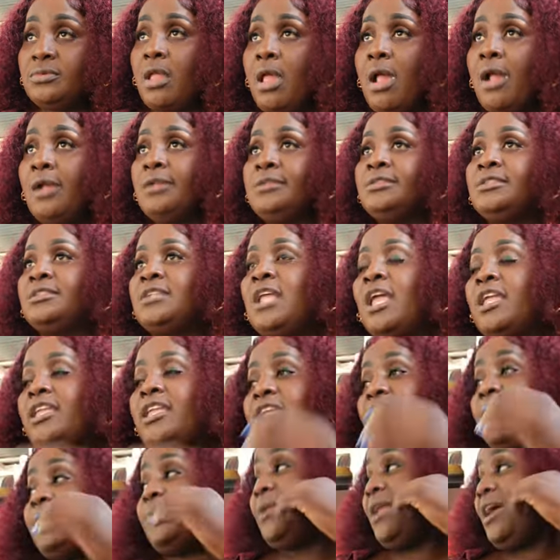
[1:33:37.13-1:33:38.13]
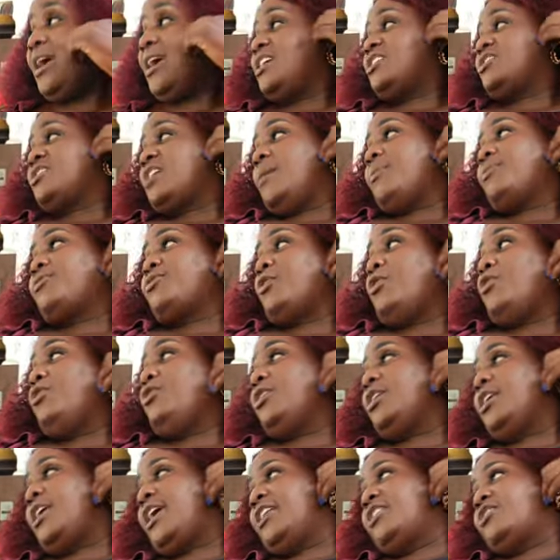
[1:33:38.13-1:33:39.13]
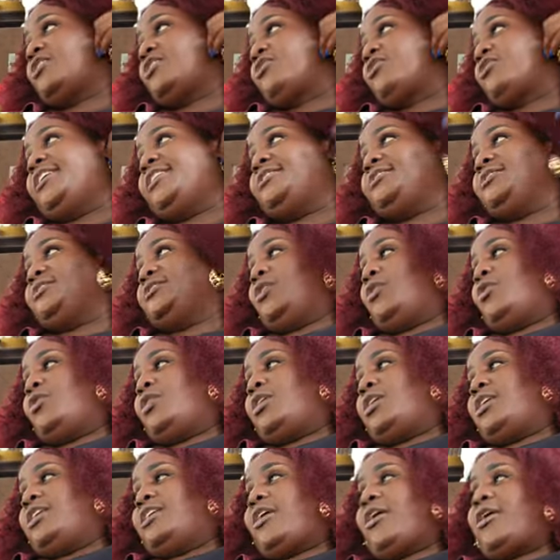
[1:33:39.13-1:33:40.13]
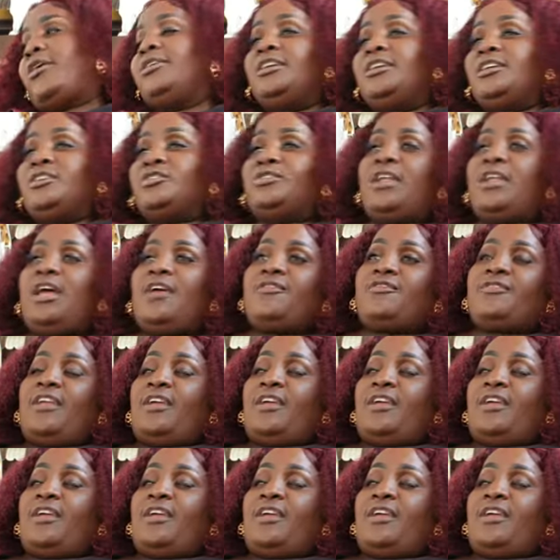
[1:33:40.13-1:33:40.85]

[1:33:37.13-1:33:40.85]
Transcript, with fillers: Yeah, Planka Shop, so wanna get ready. Good afternoon. Good afternoon.